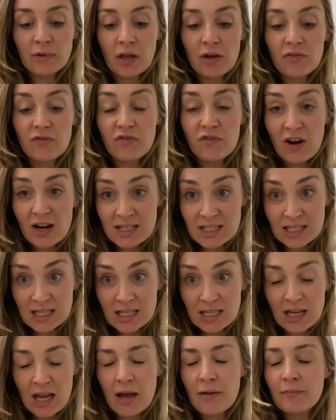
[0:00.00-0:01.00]

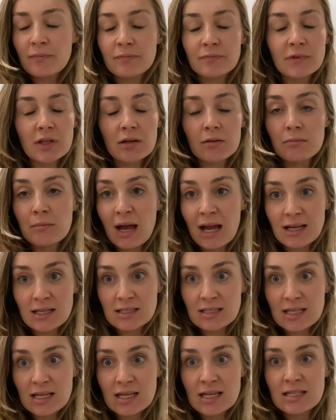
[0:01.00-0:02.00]
Freddie,
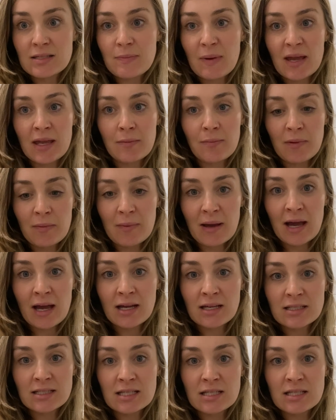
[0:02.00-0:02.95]
Max's, baby Max,